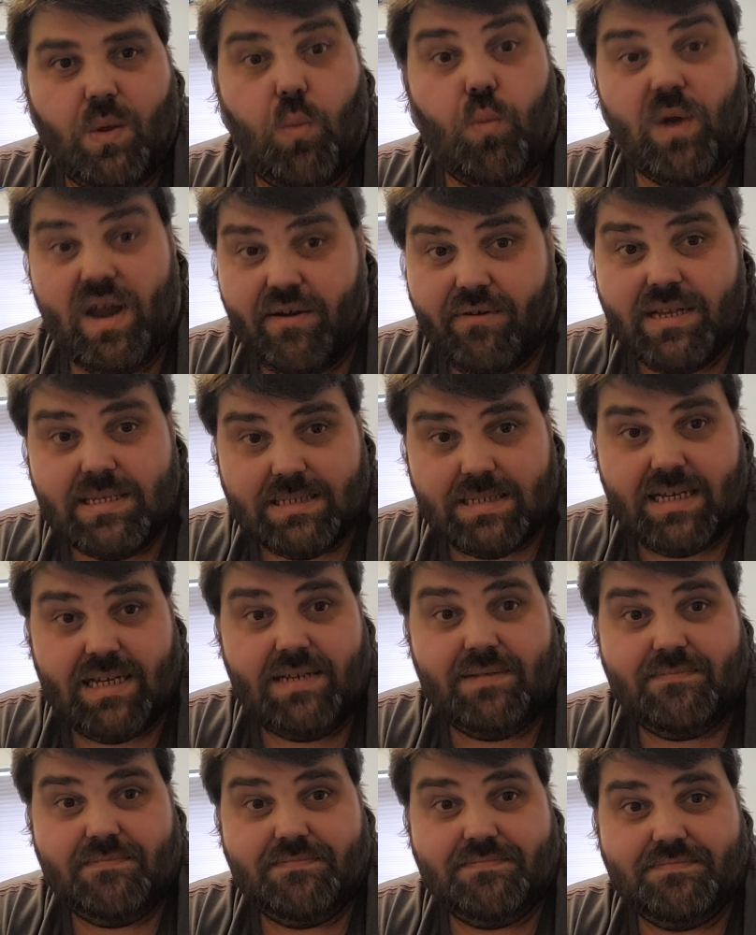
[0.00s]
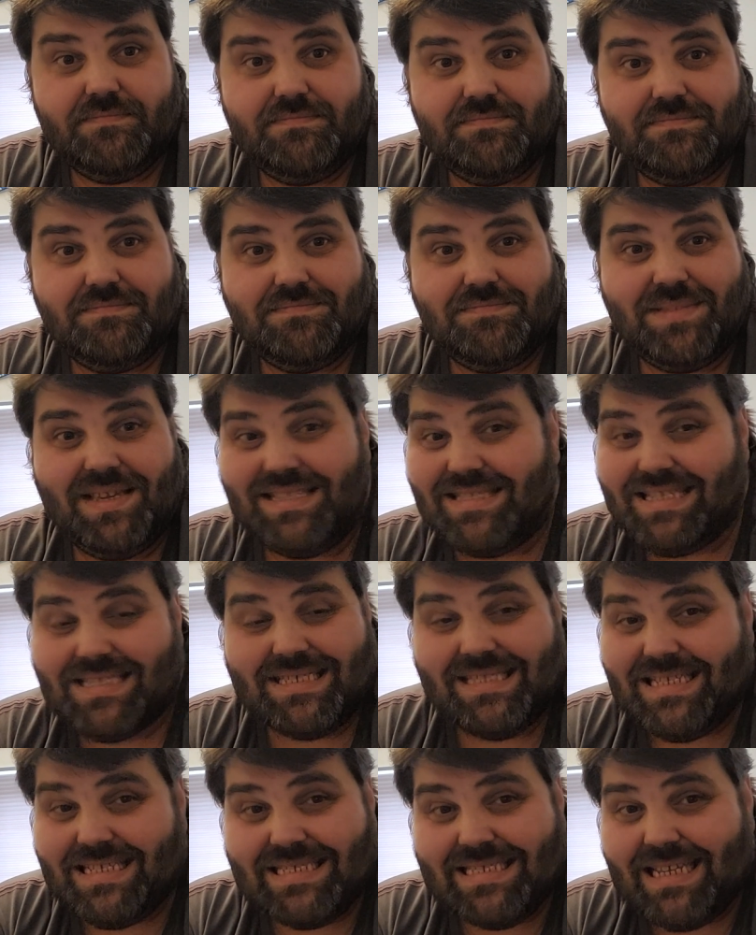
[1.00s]
Where is it? It
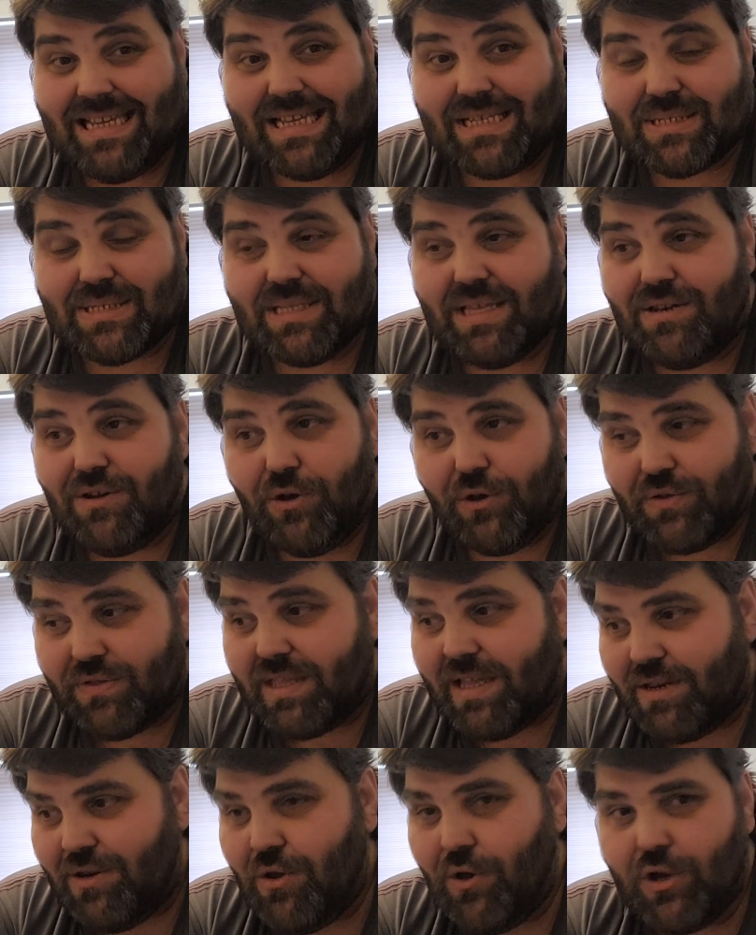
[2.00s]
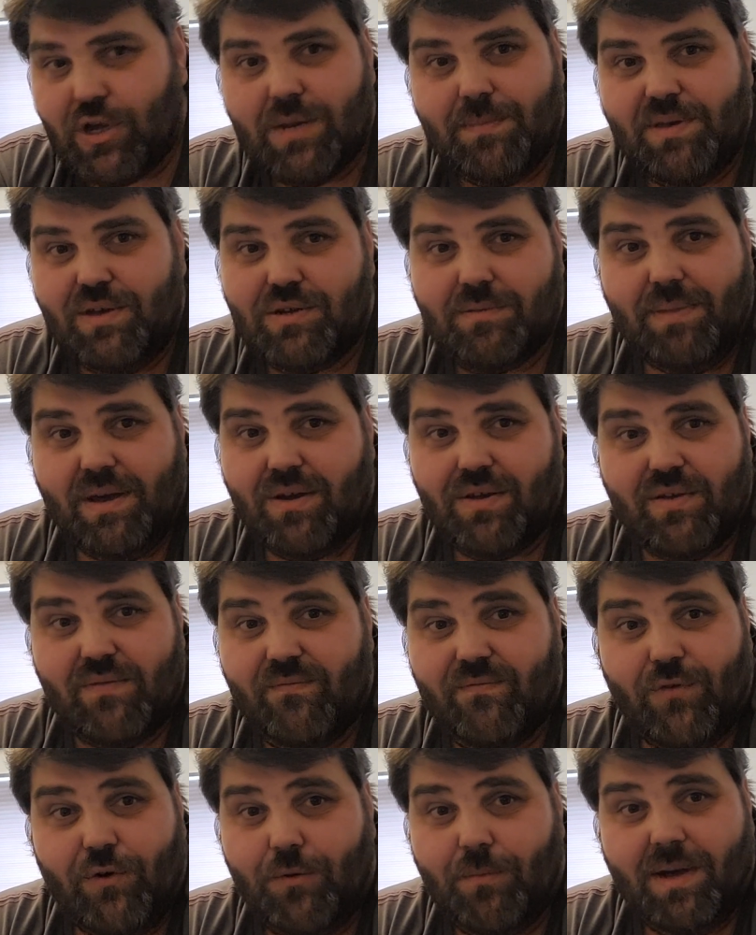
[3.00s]
doesn't exist. They're not going to build a boat in
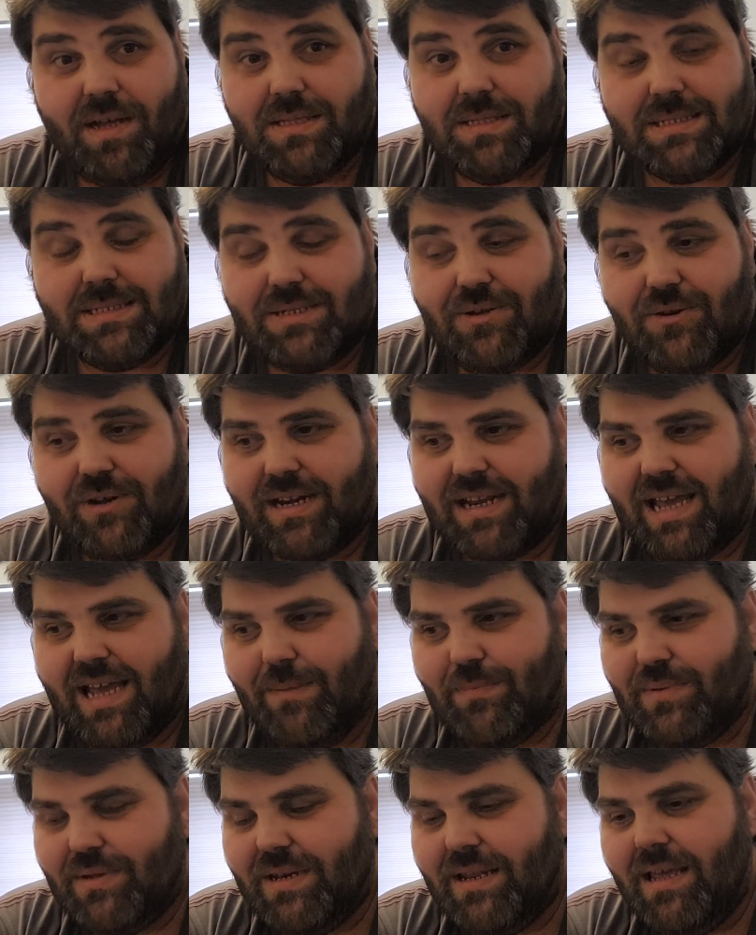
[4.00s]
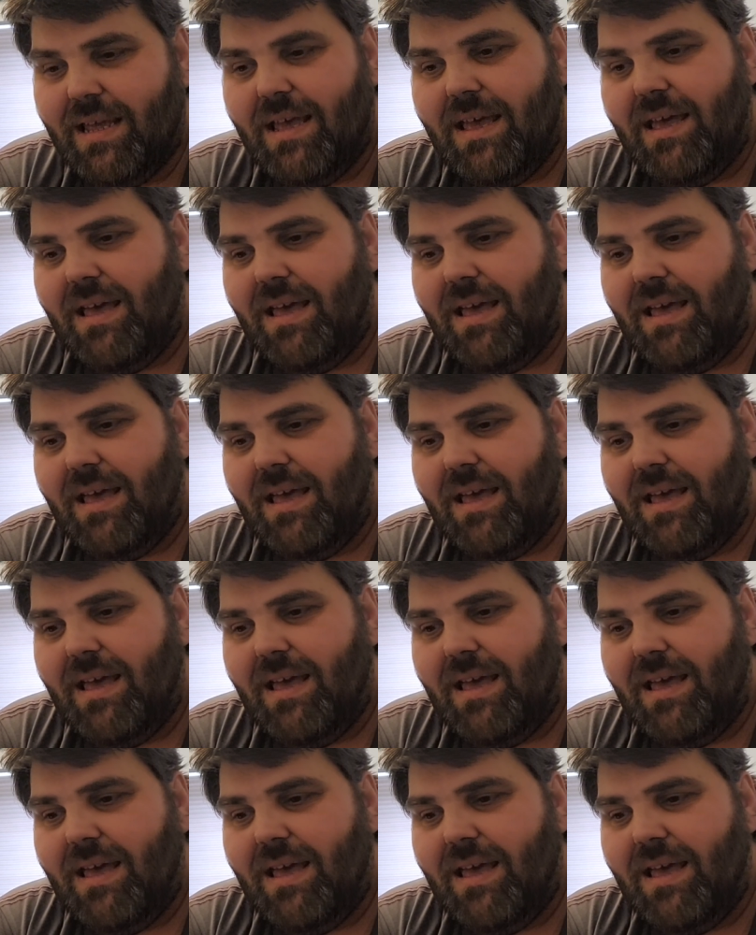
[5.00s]
4 months. It's not going to happen.